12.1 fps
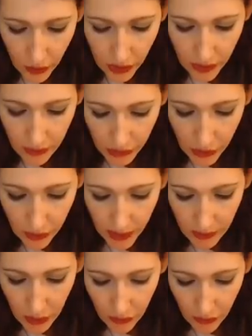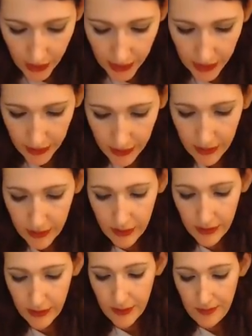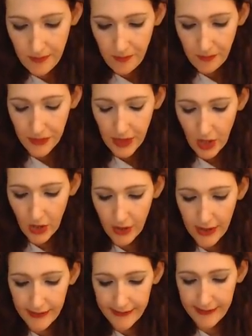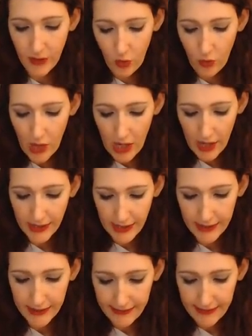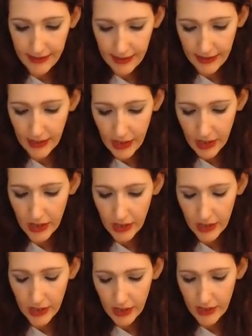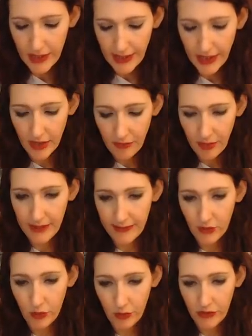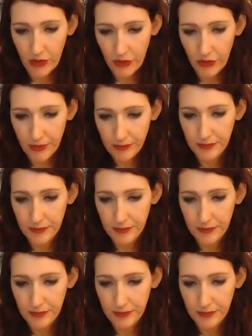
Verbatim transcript: could you can move on it. All right. So why is the Knight of Pentacles here?